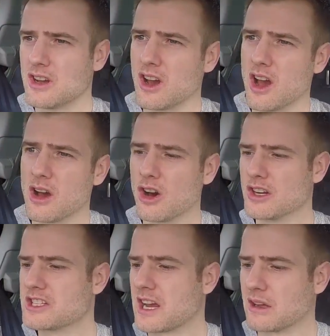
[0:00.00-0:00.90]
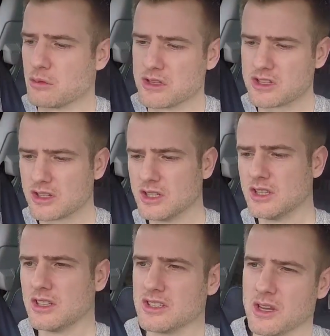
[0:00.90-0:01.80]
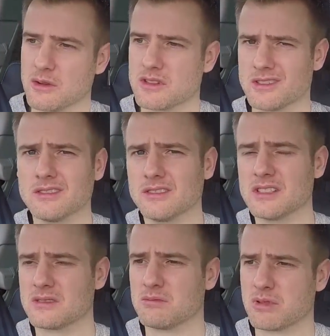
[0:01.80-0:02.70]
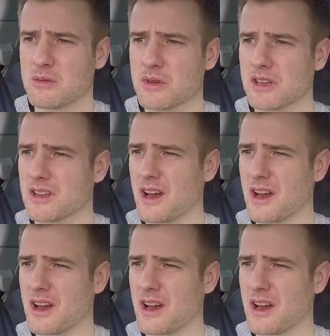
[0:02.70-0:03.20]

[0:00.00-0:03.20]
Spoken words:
on a tank, which, you know, is pretty big.